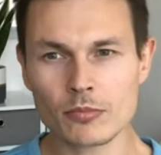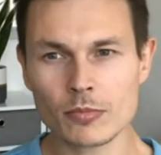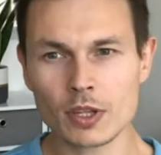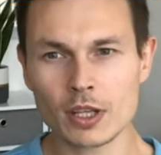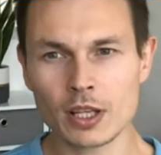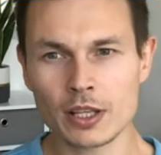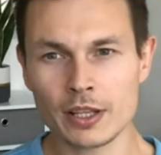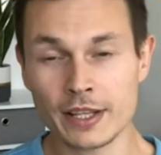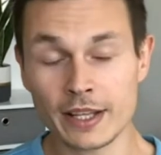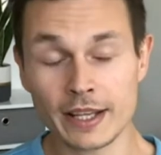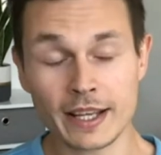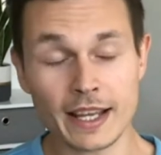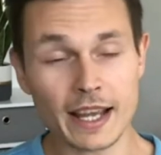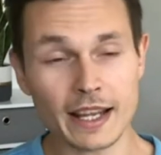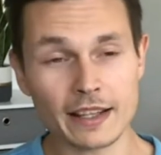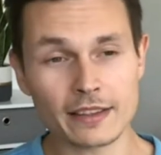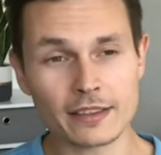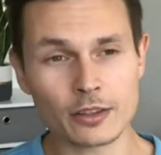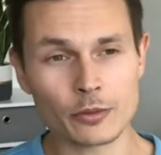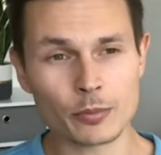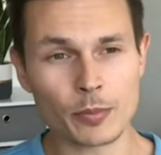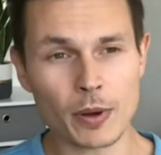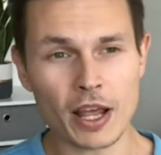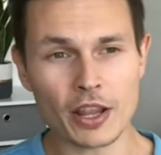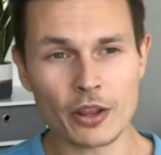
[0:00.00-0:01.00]

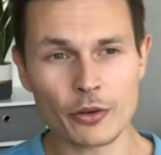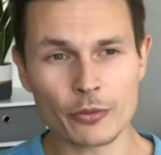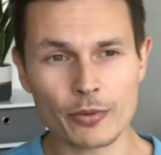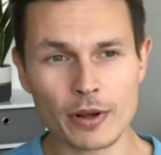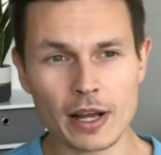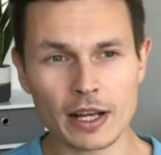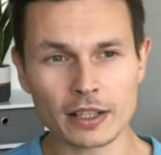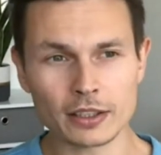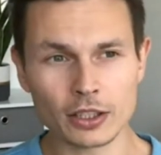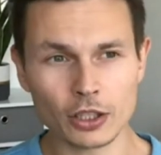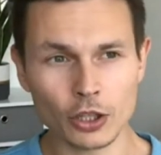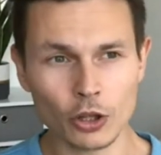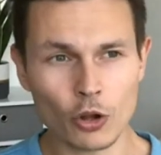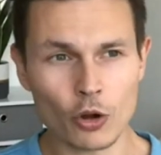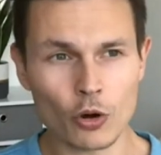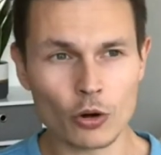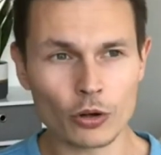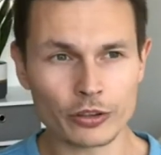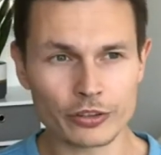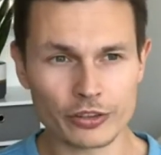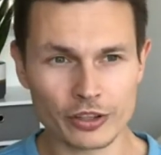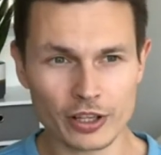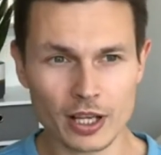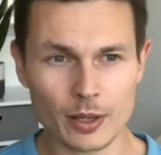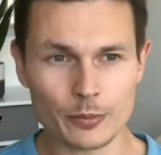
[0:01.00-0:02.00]
negated by the fact that
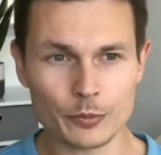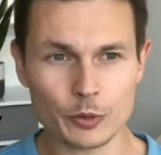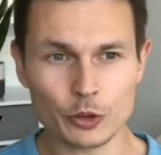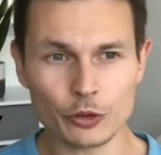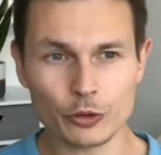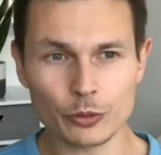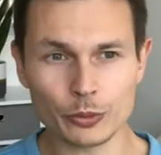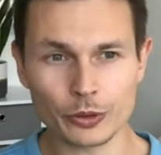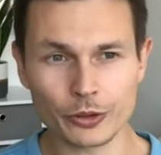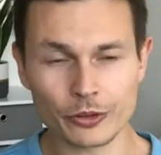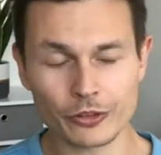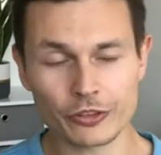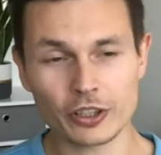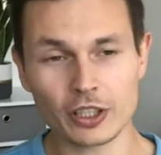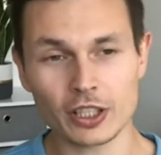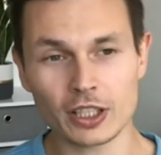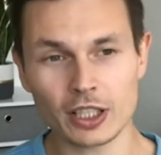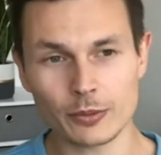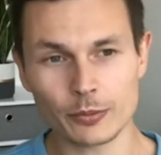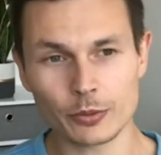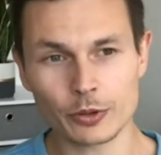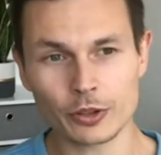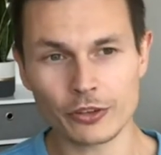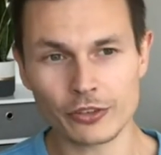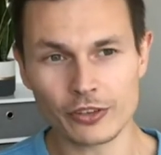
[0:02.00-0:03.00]
long-term you're doing
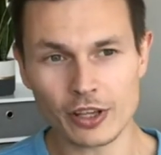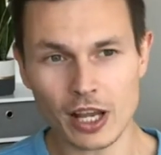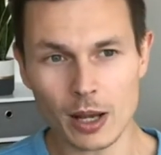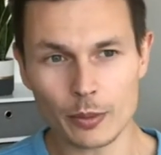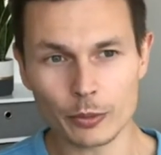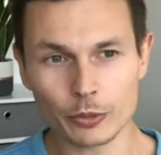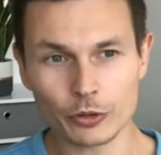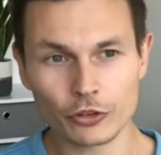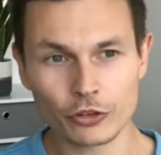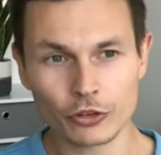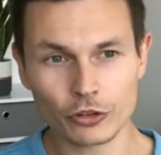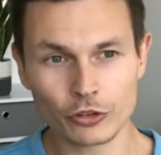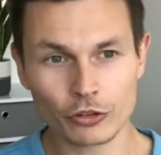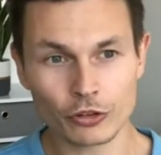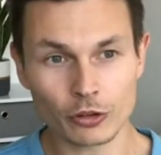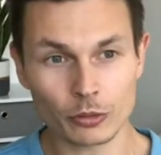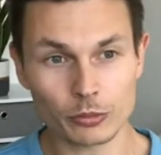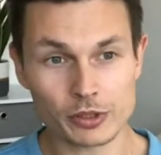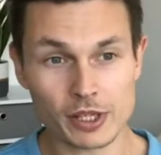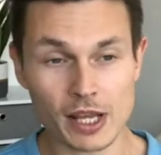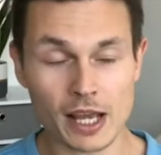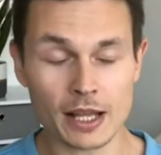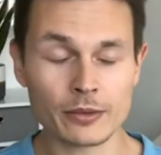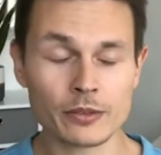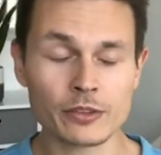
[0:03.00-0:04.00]
significant damage. So
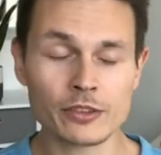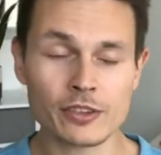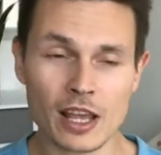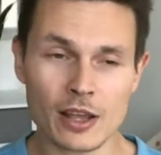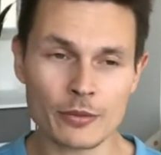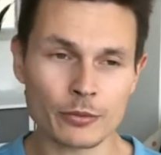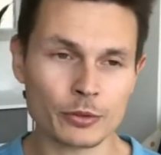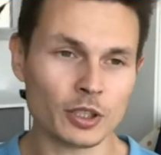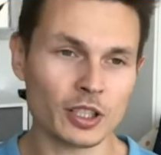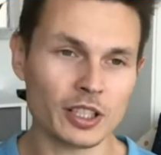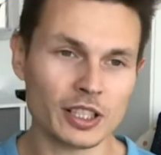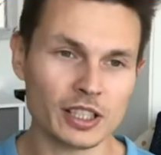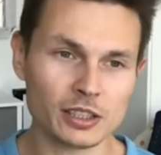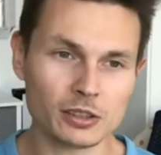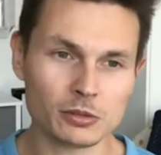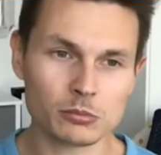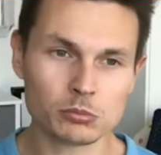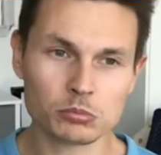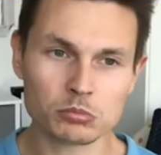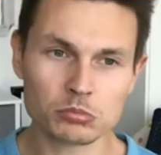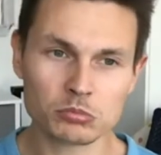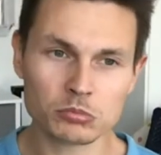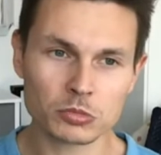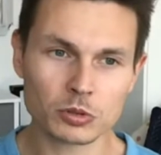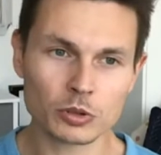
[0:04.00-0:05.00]
yeah, definitely
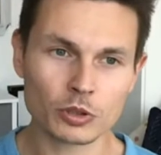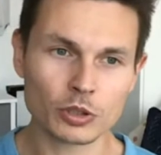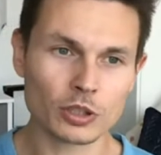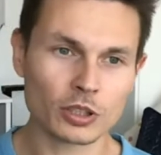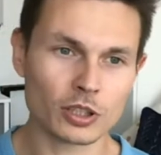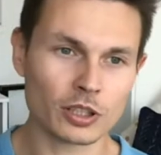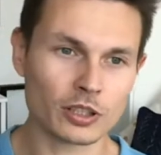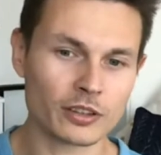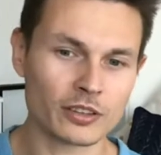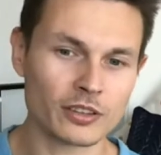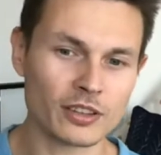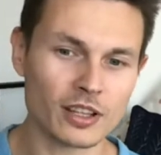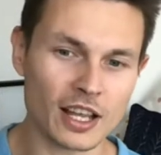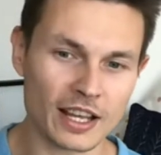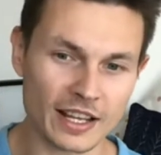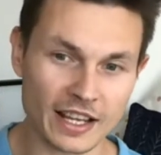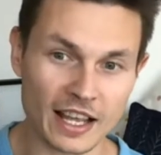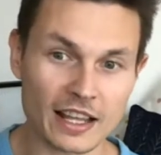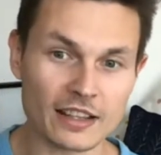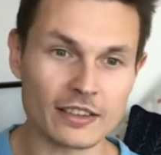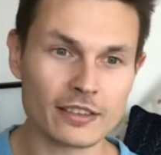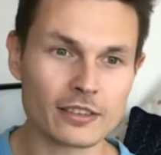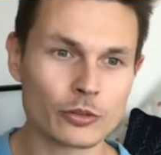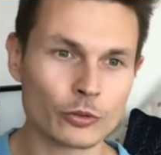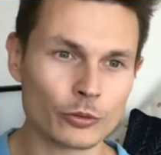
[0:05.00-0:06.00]

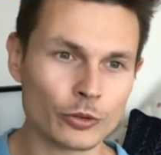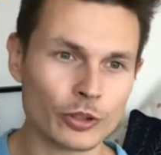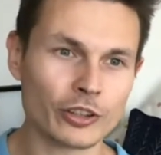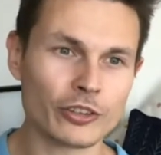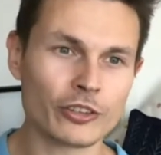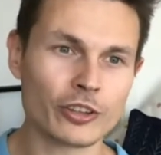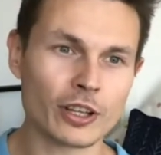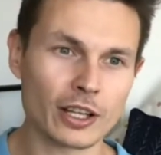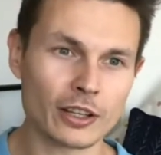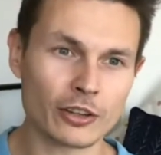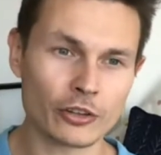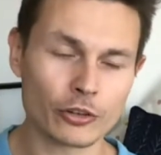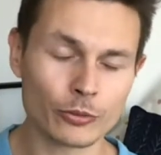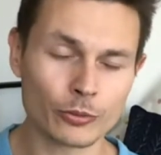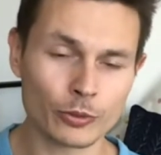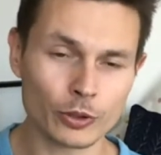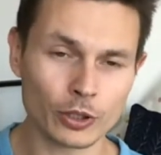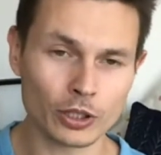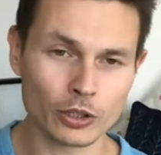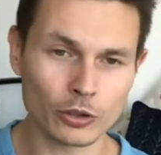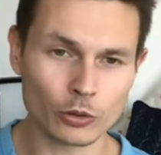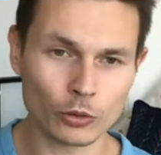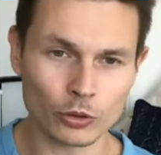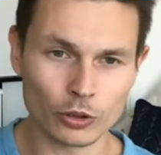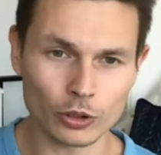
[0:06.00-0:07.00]
against resends
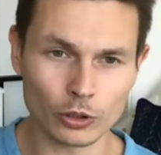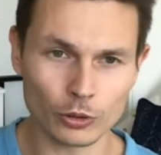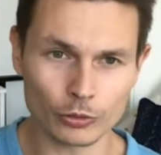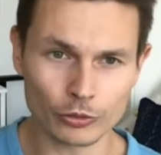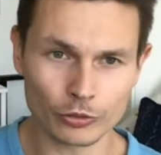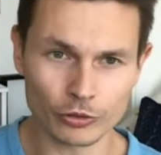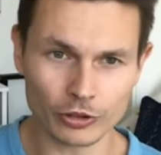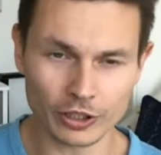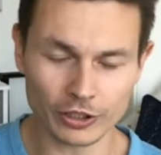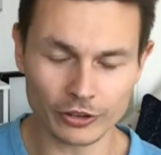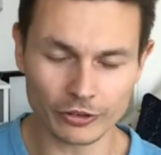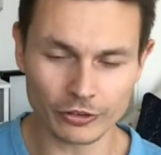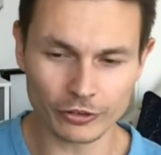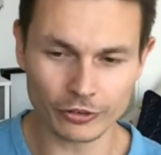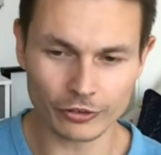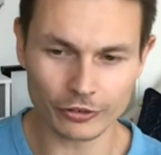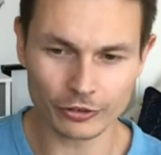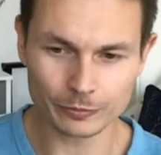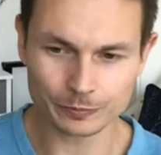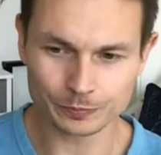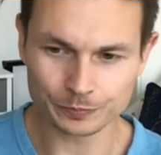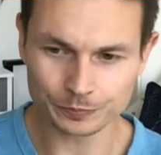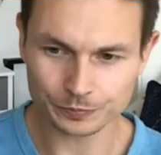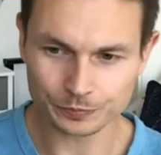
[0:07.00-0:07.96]
for all those reasons.